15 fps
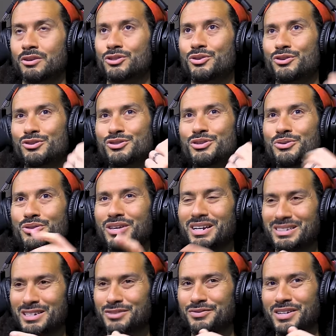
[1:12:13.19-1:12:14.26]
So there's two
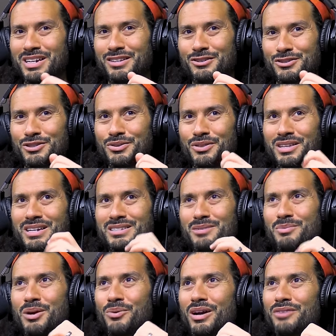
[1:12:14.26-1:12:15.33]
things that's funny. There's two things that
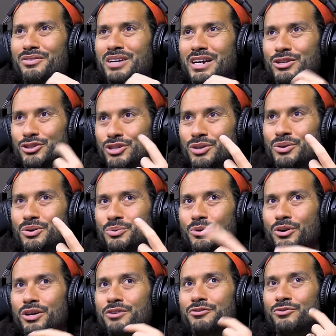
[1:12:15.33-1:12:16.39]
my wife and I joke we're
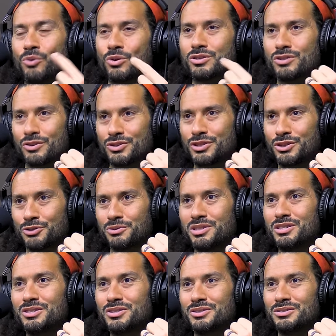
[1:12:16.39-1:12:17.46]
going to force our children
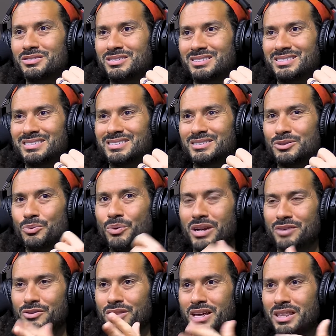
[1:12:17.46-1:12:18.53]
to do. Yeah.
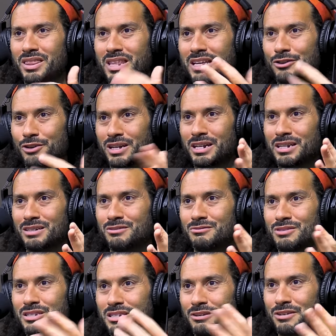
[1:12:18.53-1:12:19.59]
Whenever they think they're getting
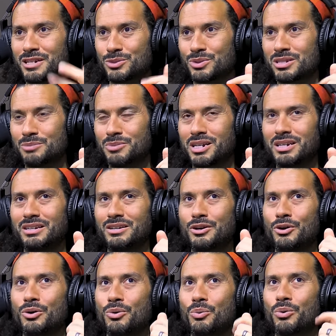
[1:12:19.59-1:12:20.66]
serious with somebody,
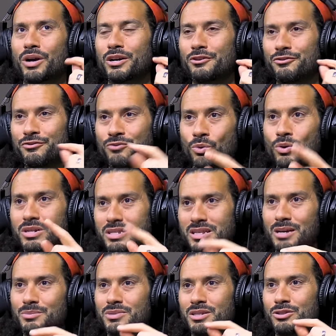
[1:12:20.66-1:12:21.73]
we're going to force
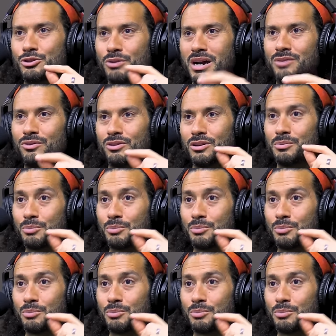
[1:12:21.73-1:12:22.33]
them to travel